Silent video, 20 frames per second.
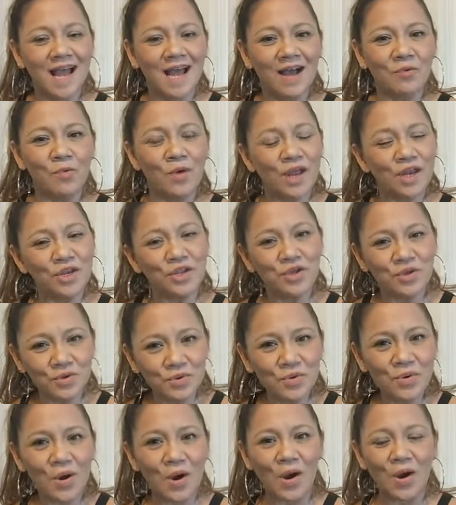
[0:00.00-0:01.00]
When you
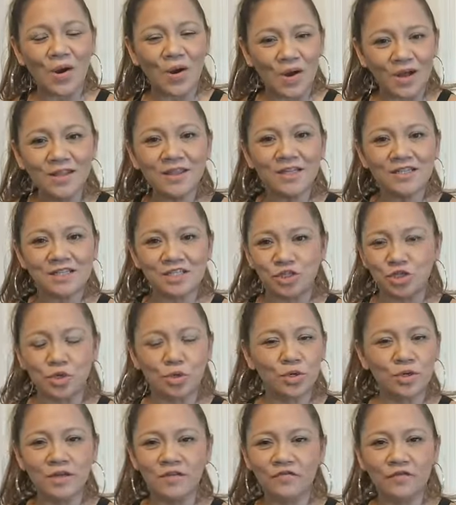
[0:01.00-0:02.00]
are on this
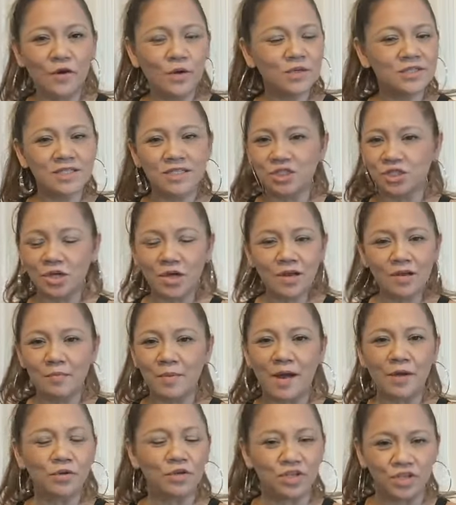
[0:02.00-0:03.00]
journey, folks, it's all
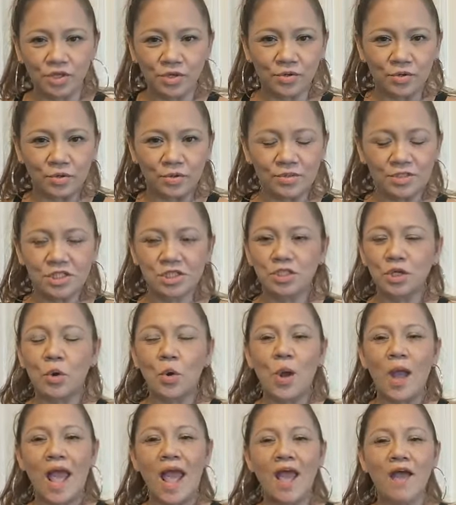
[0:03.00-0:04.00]
about you.
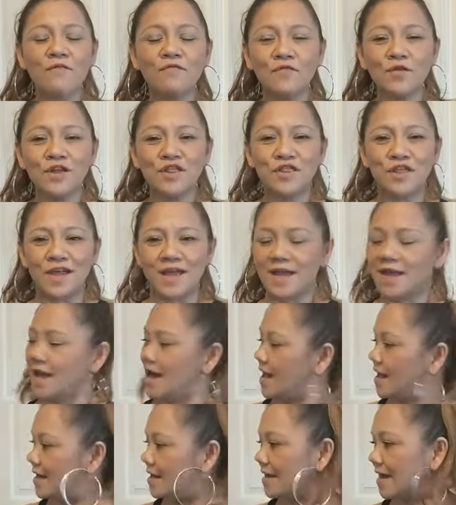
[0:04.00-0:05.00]
So everything,
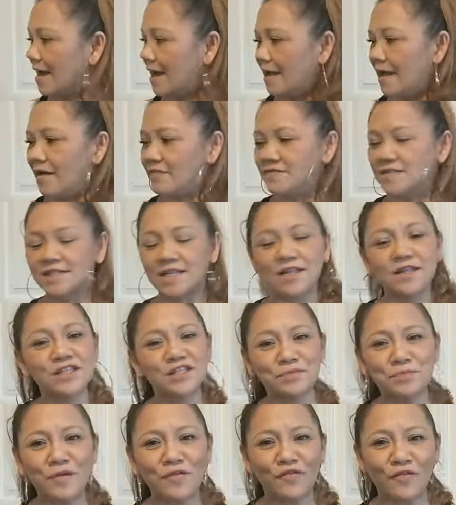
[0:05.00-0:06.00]
and I, have said
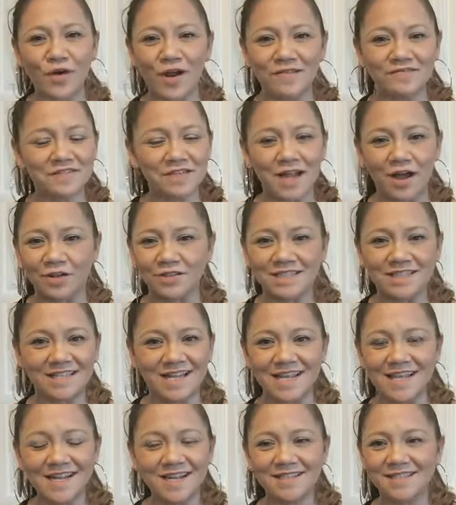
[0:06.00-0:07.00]
this before, i will say
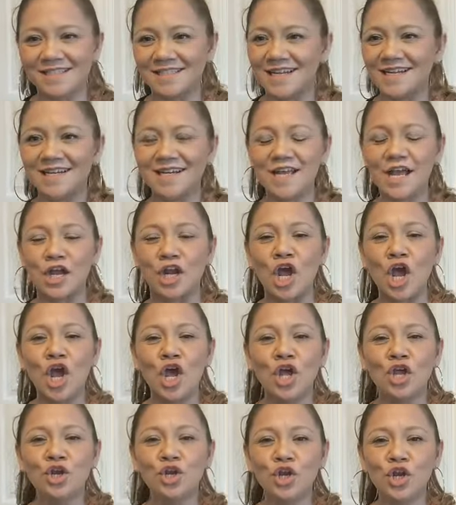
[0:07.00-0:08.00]
it, say it again.
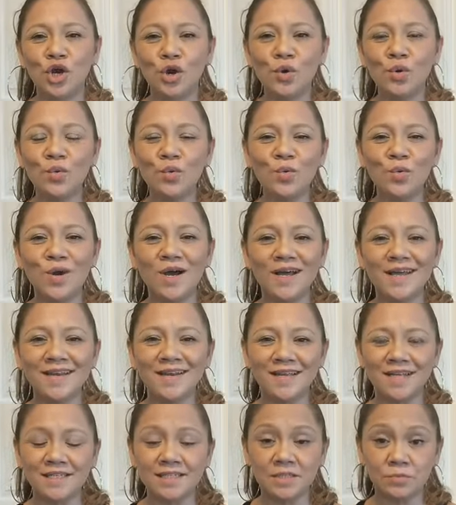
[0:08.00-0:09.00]
No one
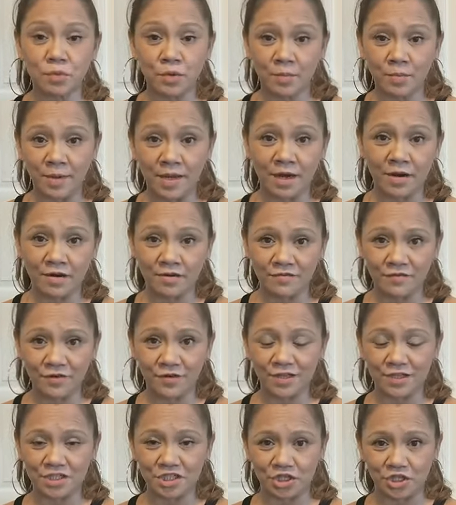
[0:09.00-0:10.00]
is prepared for
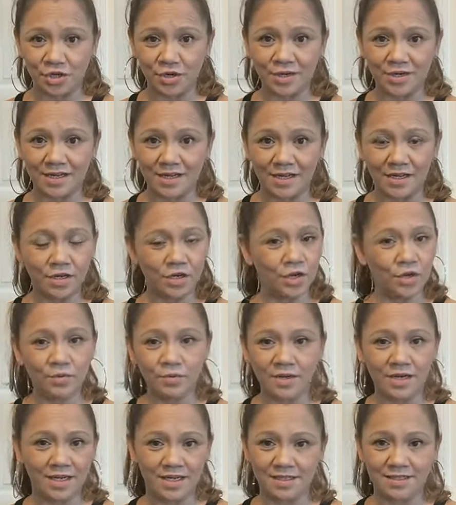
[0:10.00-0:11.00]
this journey. No
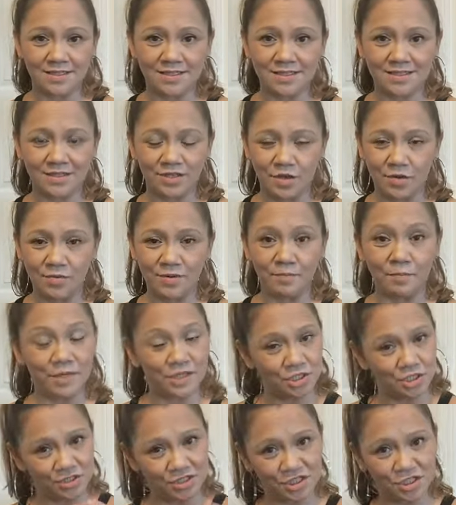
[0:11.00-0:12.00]
one is. No one,
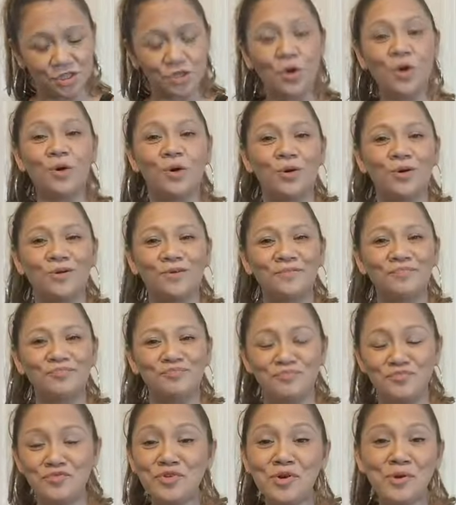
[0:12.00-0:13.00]
but your soul
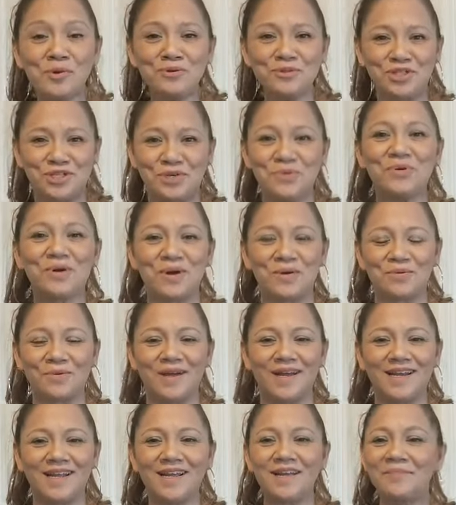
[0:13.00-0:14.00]
knows you are
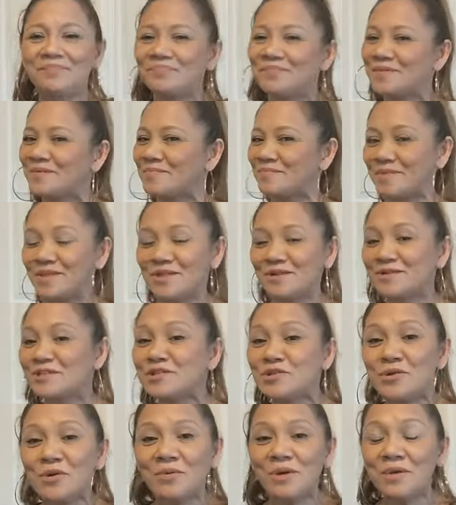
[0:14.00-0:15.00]
ready, but there's
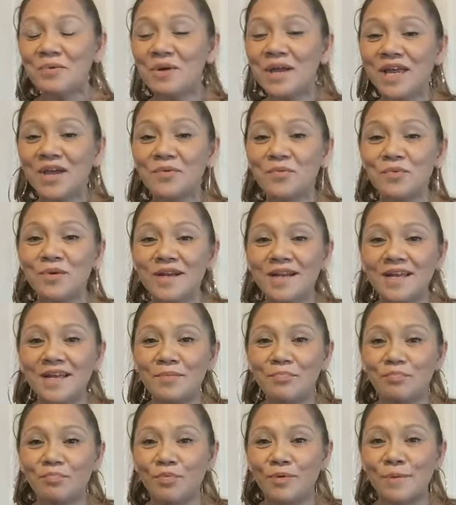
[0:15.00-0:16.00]
no way we can really
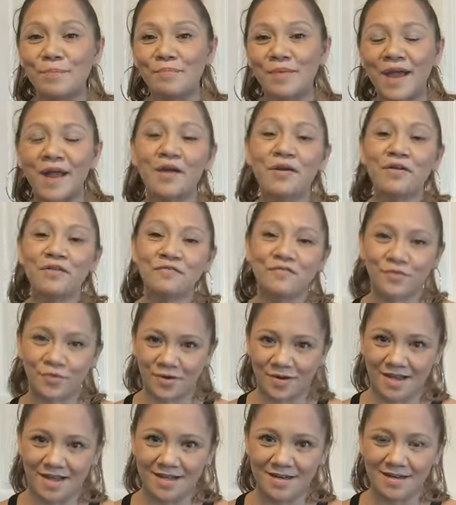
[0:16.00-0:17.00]
prepare for
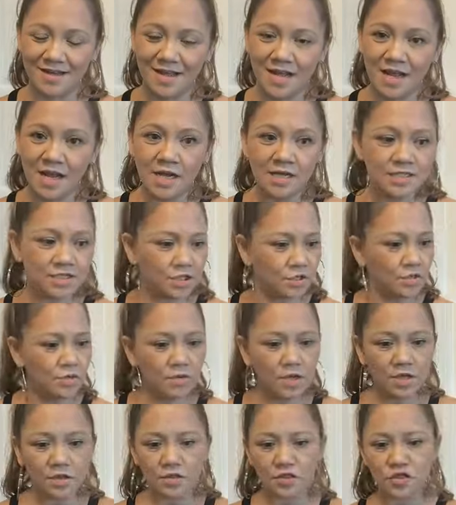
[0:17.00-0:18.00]
it. So you
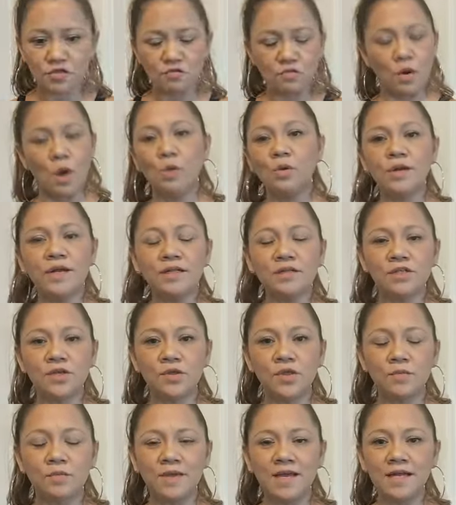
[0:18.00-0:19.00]
get thrown into
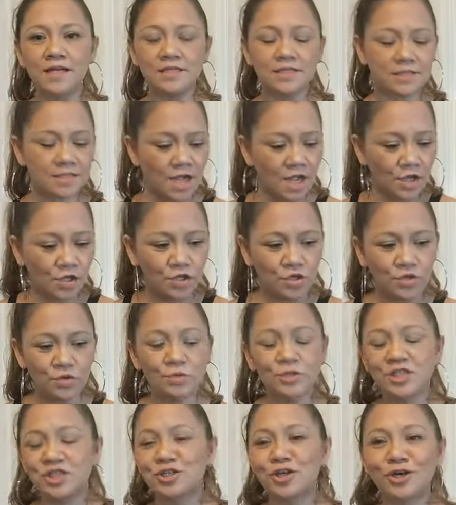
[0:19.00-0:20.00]
the mix, you
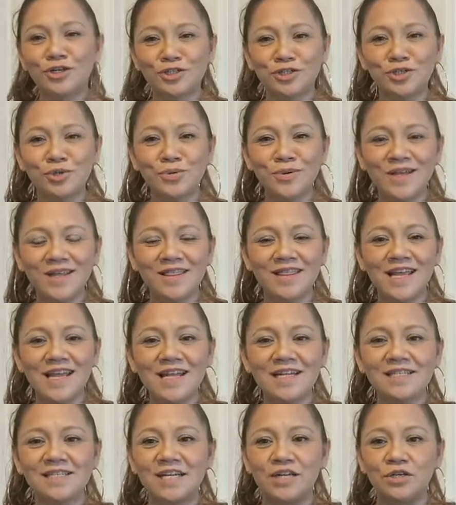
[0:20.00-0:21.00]
start doing
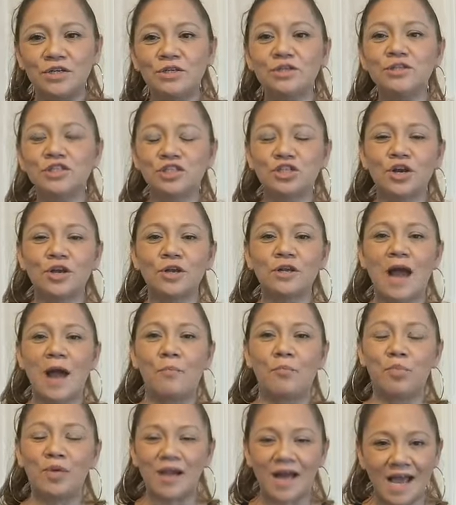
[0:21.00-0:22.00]
things and you start
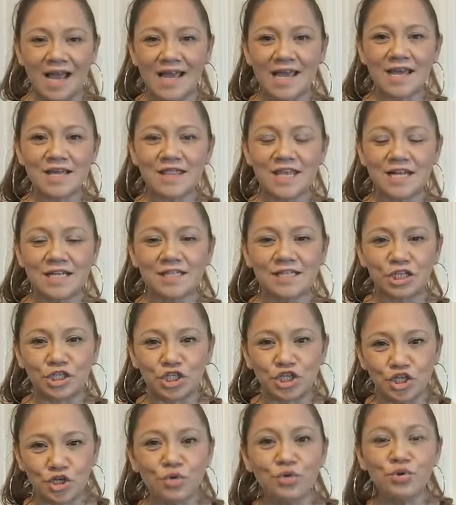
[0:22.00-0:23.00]
applying things
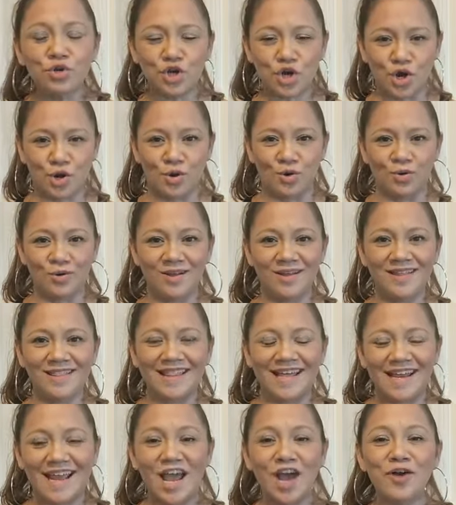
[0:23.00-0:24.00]
that you know
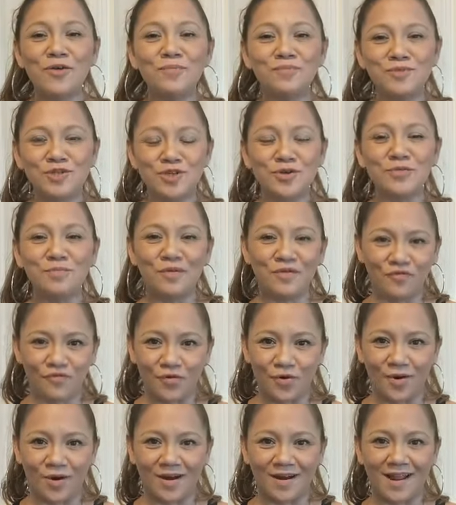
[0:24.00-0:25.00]
that helped you
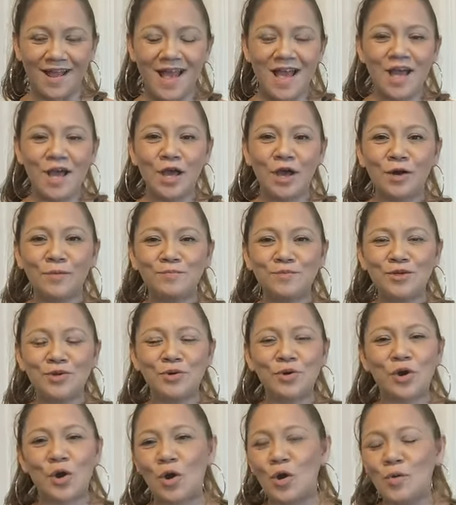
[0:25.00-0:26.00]
before, helped you
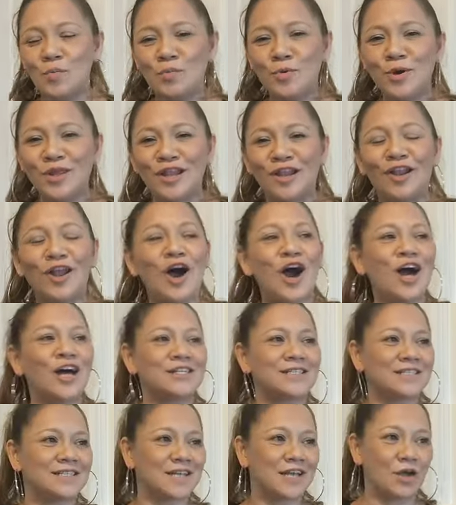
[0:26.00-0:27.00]
cope with
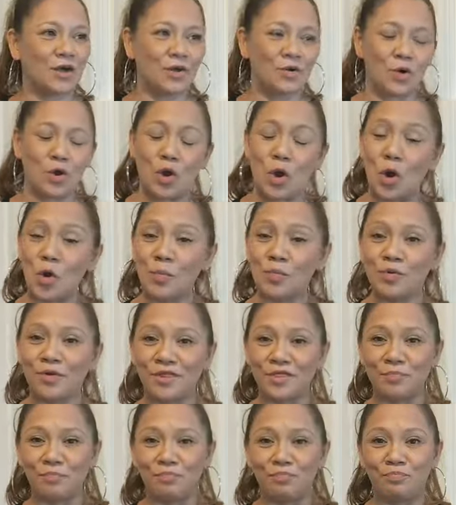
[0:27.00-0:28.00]
loss, cope
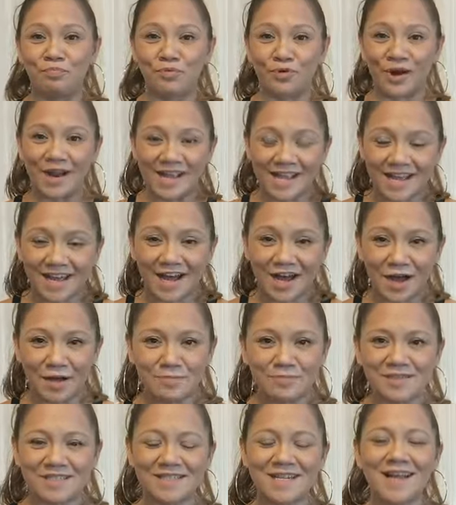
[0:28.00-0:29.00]
with
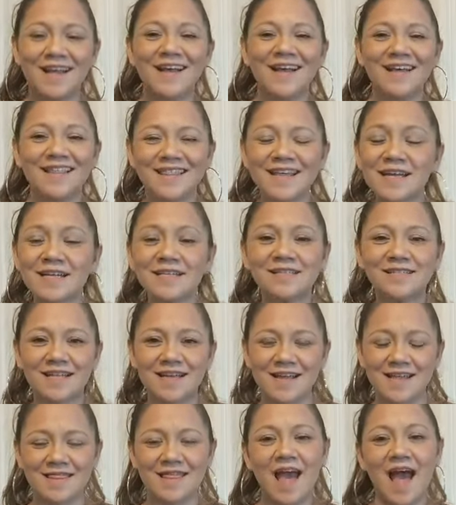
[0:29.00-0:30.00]
breakups, things
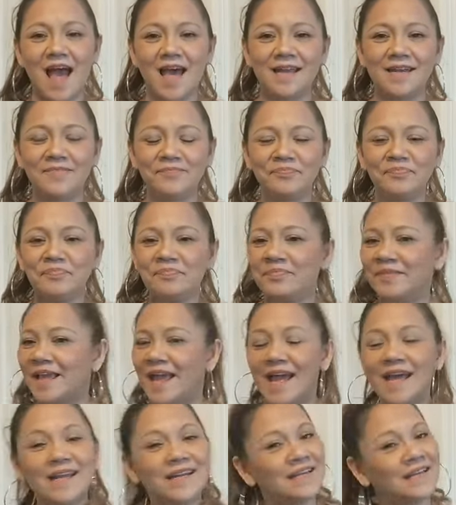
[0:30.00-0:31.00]
like that.
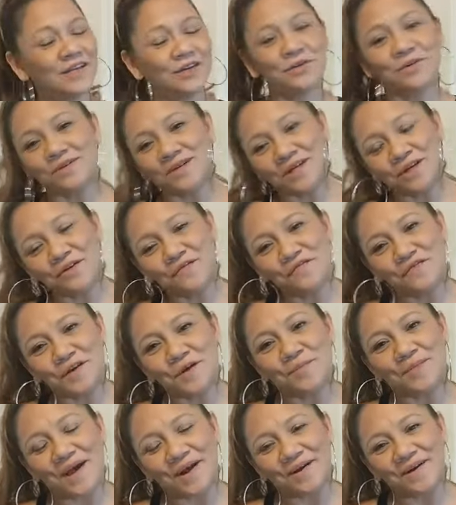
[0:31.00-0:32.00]
And it'll, it'll feel
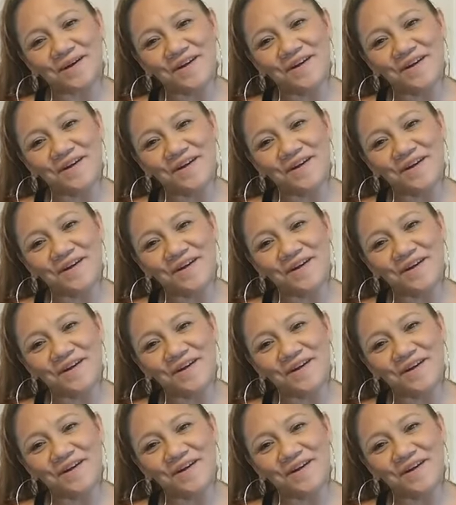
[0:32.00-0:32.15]
better